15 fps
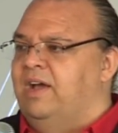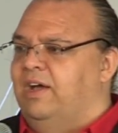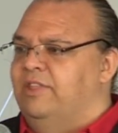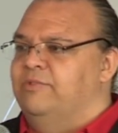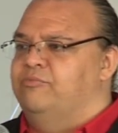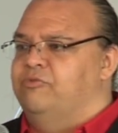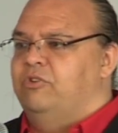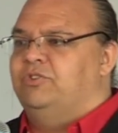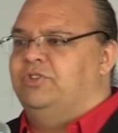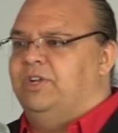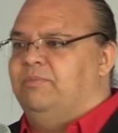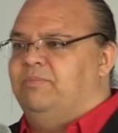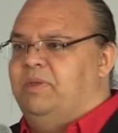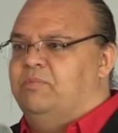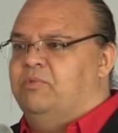and the
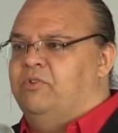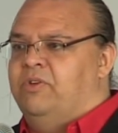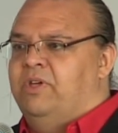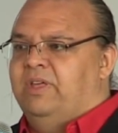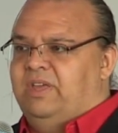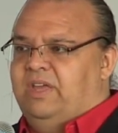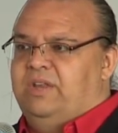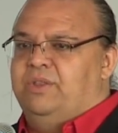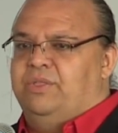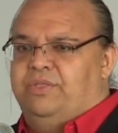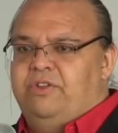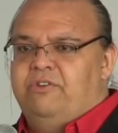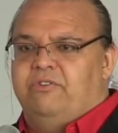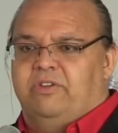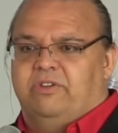blockchain people, in
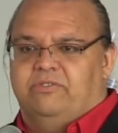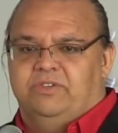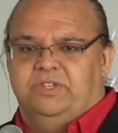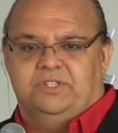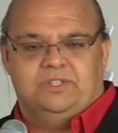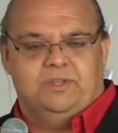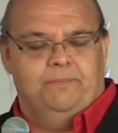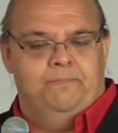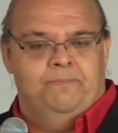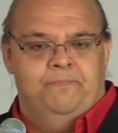theory at least,